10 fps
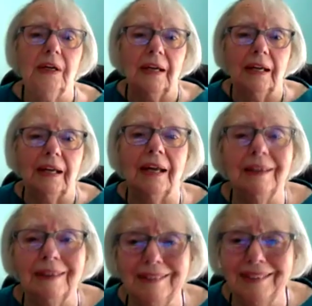
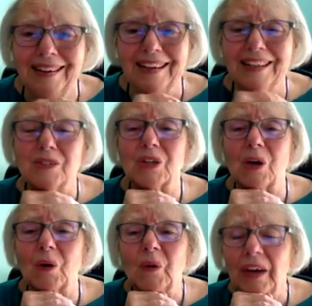And
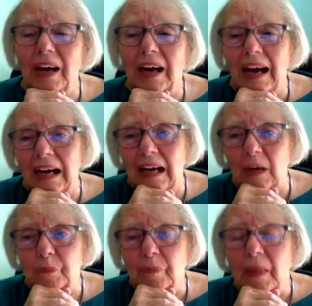so
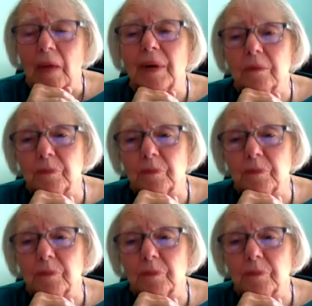but